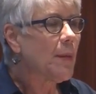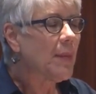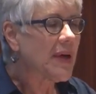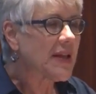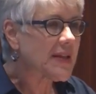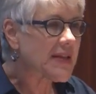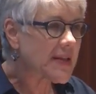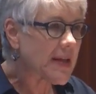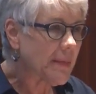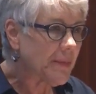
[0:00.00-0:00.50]

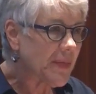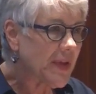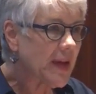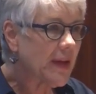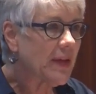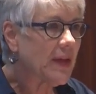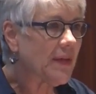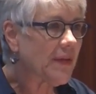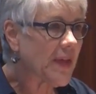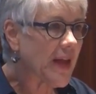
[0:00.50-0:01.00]
but
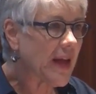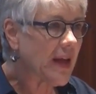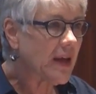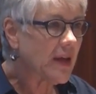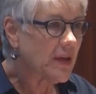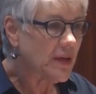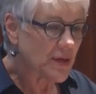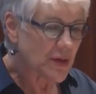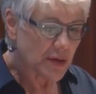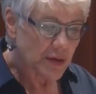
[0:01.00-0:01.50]
something that they
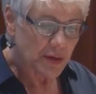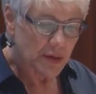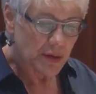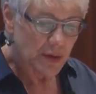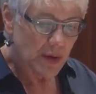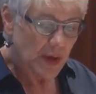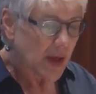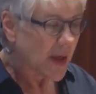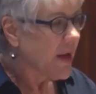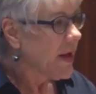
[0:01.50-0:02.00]
can
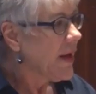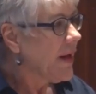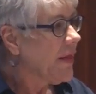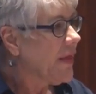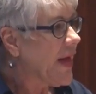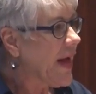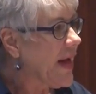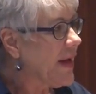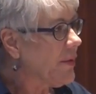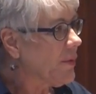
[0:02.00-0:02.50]
do
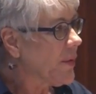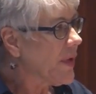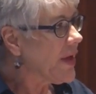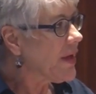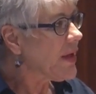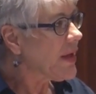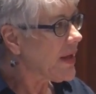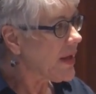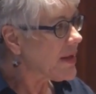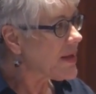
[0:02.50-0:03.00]
that
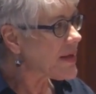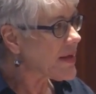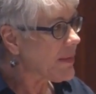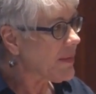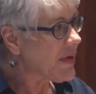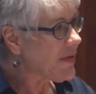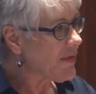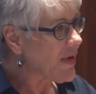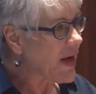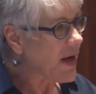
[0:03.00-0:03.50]
really gets
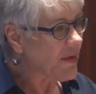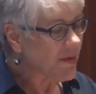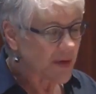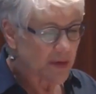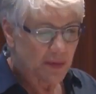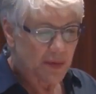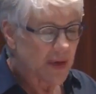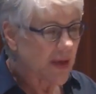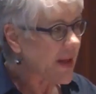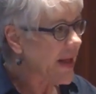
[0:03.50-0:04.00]
them involved
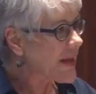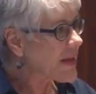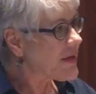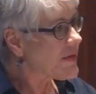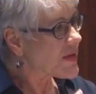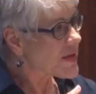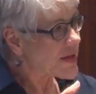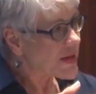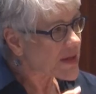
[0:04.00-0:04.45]
in real activity.